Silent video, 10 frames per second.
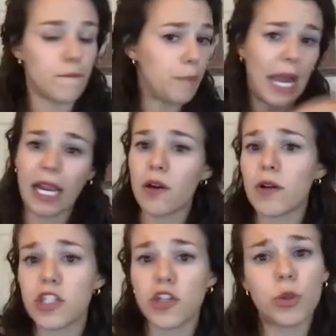
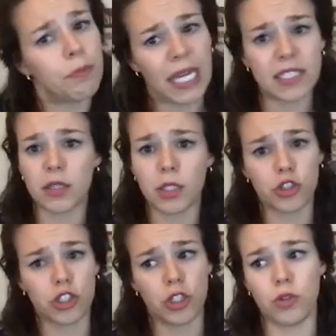parents who abandon their
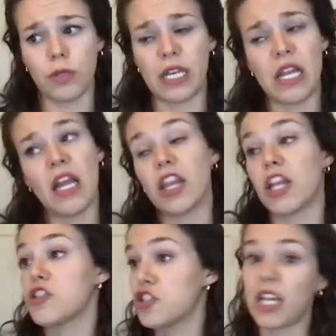children,
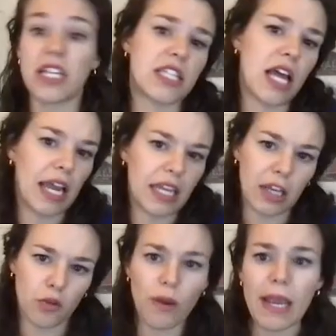there's genocide
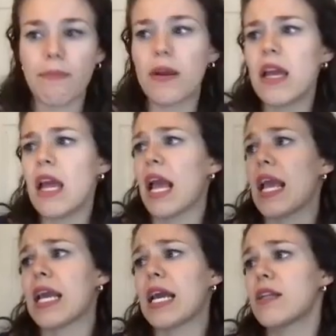and rape
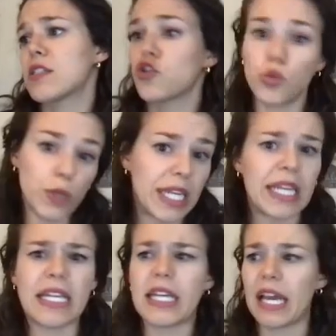and
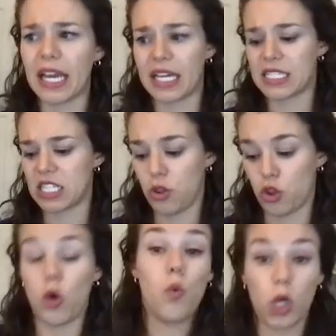greed, and
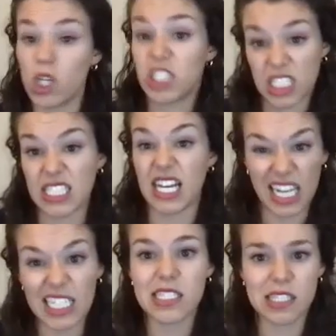the world just
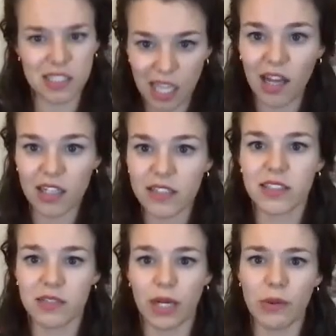kind of
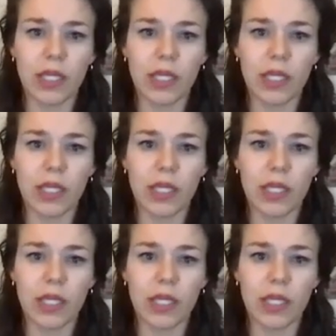sucks, right?